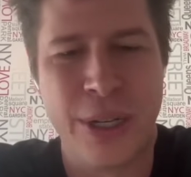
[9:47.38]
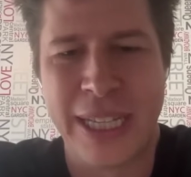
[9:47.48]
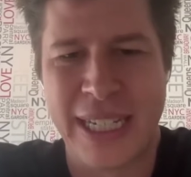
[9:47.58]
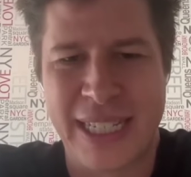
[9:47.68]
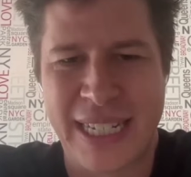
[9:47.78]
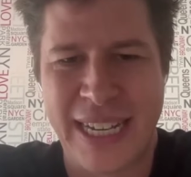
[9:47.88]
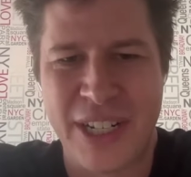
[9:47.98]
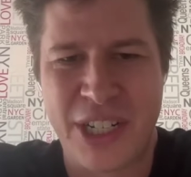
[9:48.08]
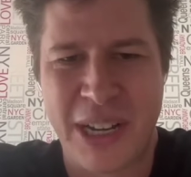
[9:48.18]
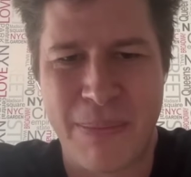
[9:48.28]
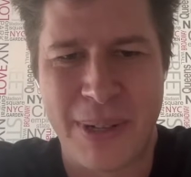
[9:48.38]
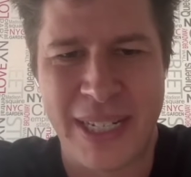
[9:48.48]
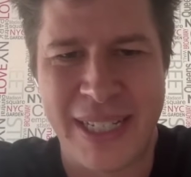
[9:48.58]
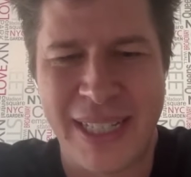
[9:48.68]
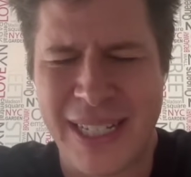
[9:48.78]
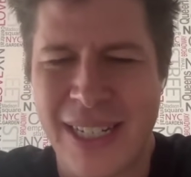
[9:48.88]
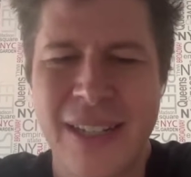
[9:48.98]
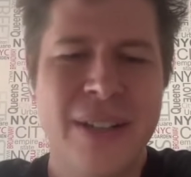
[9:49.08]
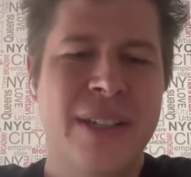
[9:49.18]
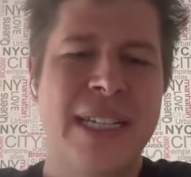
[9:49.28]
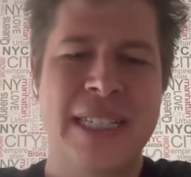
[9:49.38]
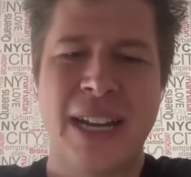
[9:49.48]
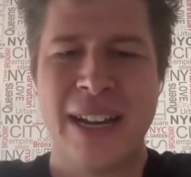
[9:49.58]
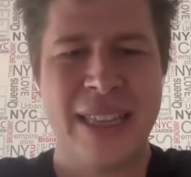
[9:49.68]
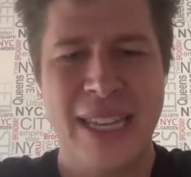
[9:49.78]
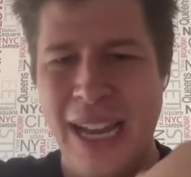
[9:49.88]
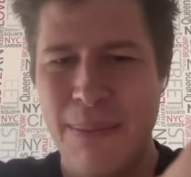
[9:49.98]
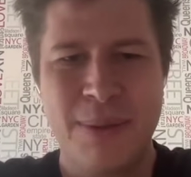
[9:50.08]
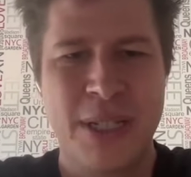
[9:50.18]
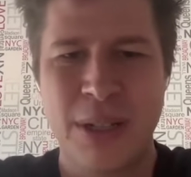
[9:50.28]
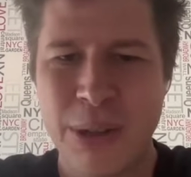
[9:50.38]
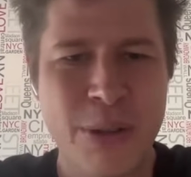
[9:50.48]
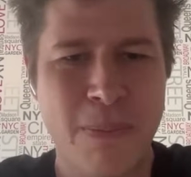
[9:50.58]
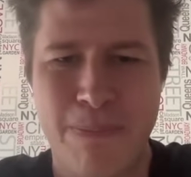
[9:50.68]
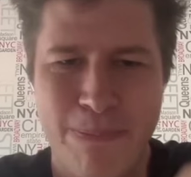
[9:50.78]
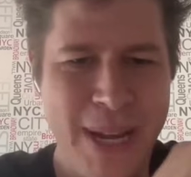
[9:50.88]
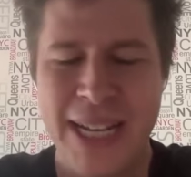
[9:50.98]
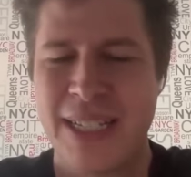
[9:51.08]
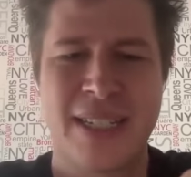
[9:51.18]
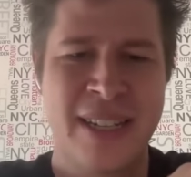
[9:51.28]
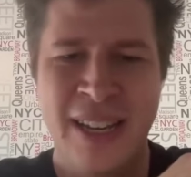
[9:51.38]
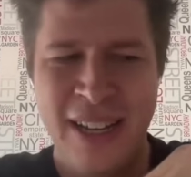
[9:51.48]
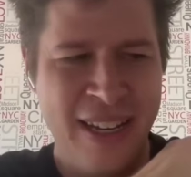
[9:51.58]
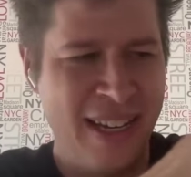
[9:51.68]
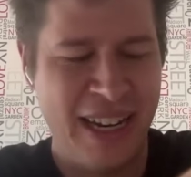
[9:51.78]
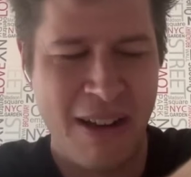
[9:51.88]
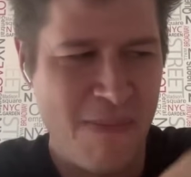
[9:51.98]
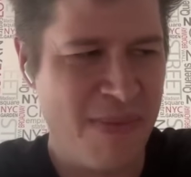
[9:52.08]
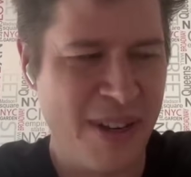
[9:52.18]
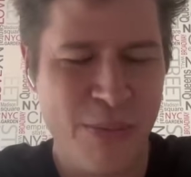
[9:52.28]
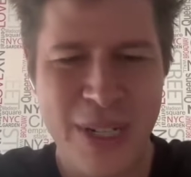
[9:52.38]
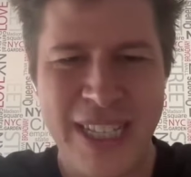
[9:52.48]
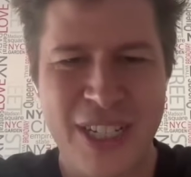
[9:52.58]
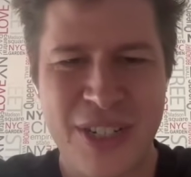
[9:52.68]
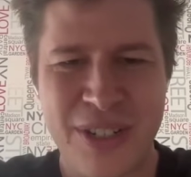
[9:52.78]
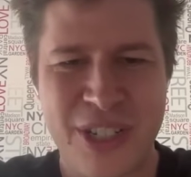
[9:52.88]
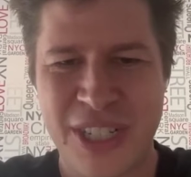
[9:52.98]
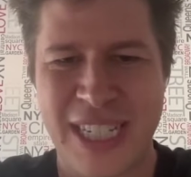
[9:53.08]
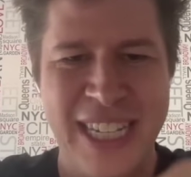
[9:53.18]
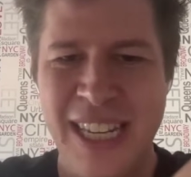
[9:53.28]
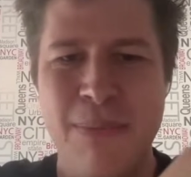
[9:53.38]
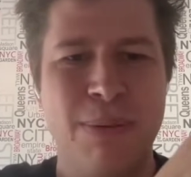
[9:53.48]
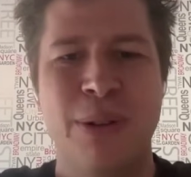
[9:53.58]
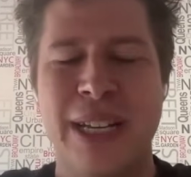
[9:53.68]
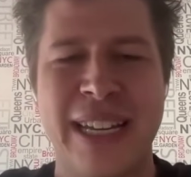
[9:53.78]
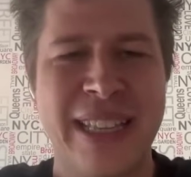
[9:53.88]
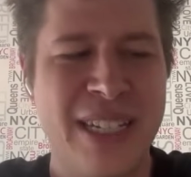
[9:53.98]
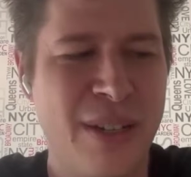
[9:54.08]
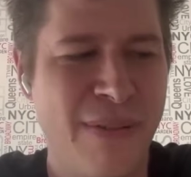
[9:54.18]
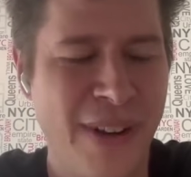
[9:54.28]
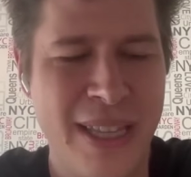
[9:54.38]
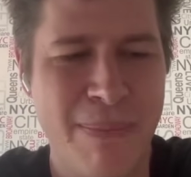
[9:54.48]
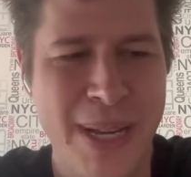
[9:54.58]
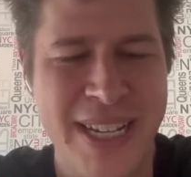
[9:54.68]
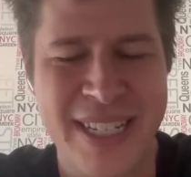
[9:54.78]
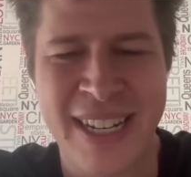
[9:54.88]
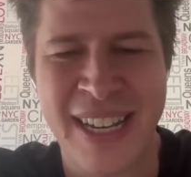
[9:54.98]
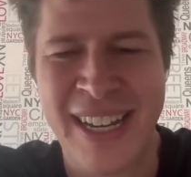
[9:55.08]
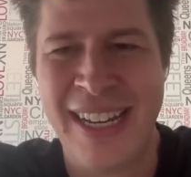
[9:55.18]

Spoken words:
earlier stage companies and they say, no, you need to hire the absolute best and really should just keep looking unless you find the best.